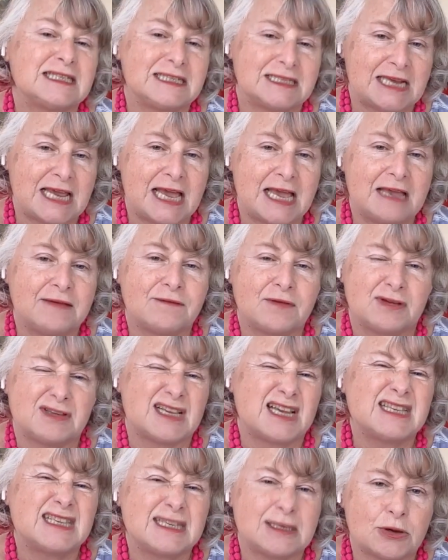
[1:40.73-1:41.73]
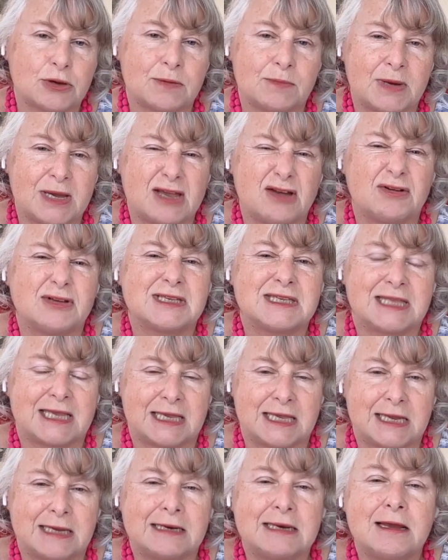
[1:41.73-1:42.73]
to have, because I soak my oats, they
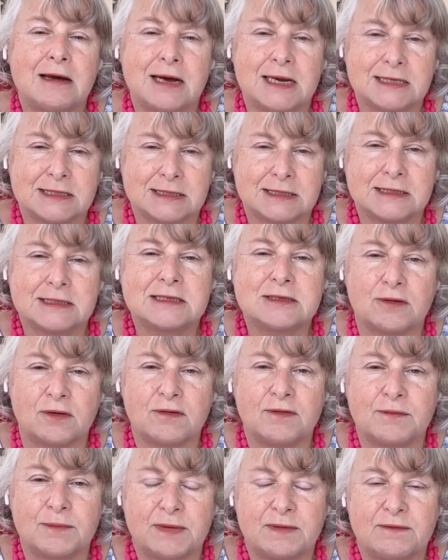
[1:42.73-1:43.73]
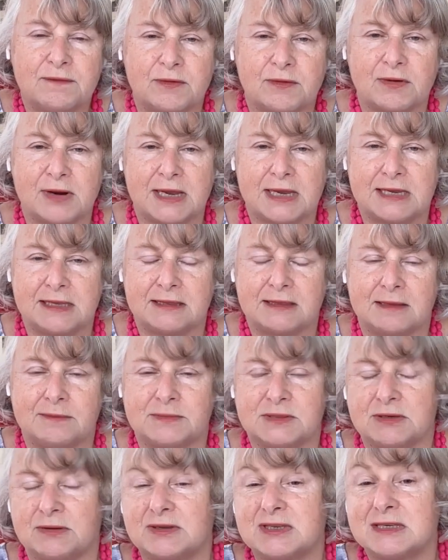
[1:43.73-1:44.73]
get nice and soft before I eat them.
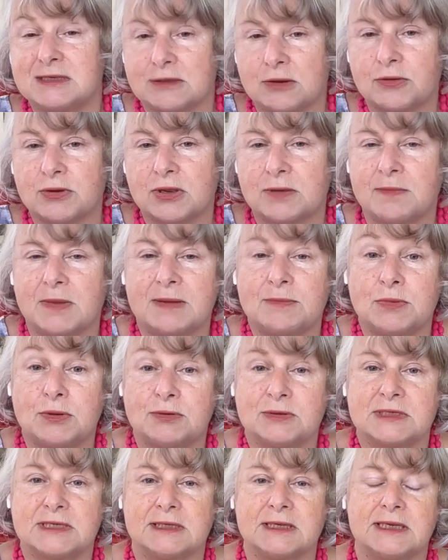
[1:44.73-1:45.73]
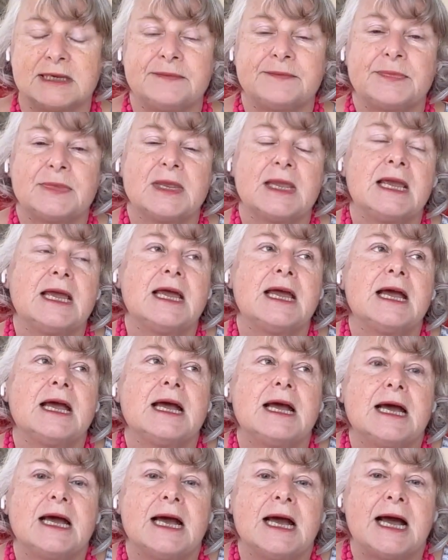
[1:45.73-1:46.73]
So I soak my muesli.
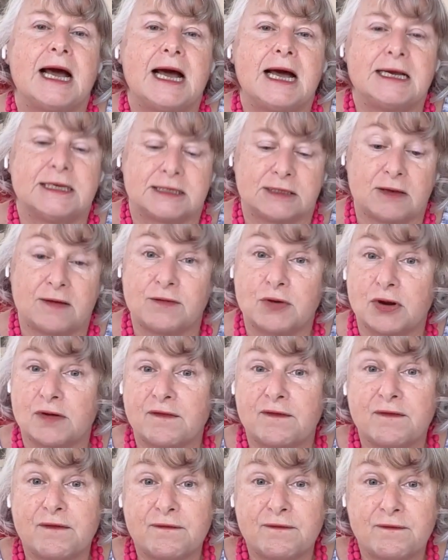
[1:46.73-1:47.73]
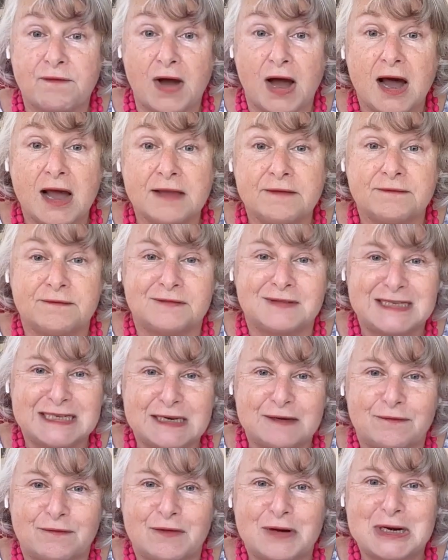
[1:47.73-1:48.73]
So I've got 5
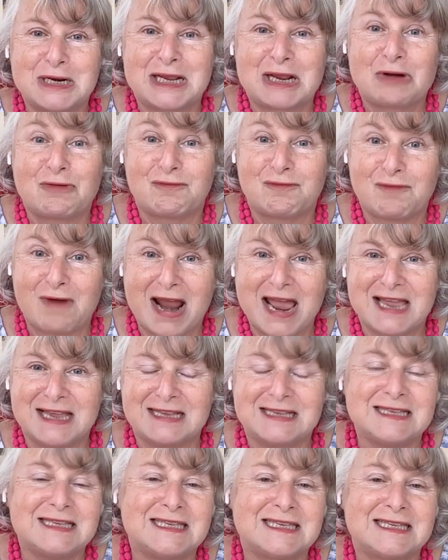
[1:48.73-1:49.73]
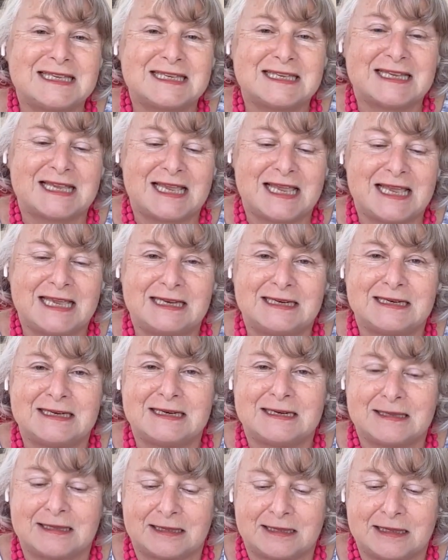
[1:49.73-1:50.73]
different grains
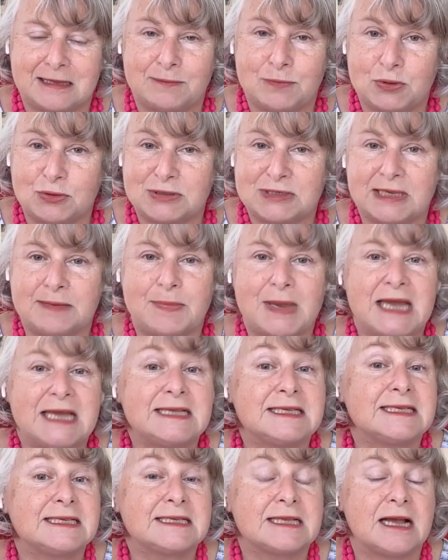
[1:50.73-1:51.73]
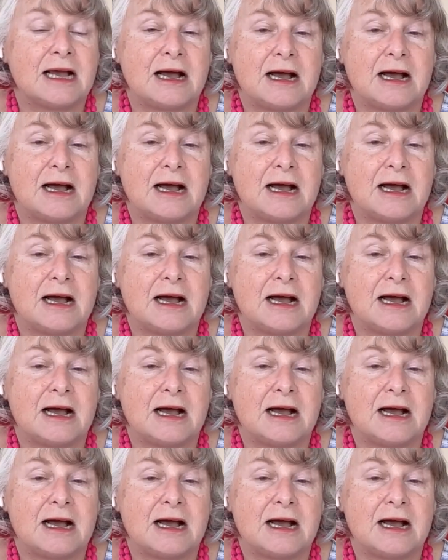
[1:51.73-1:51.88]
in the muesli base.